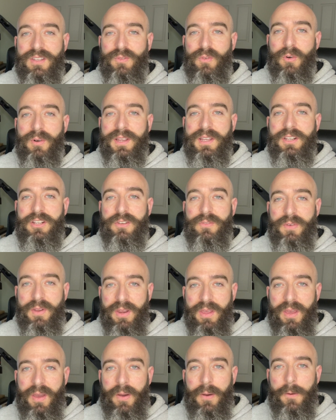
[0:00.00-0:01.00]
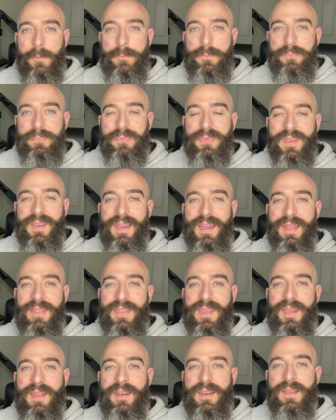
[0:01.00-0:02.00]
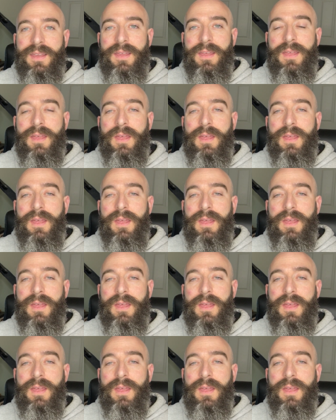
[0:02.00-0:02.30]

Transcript: for each video. And then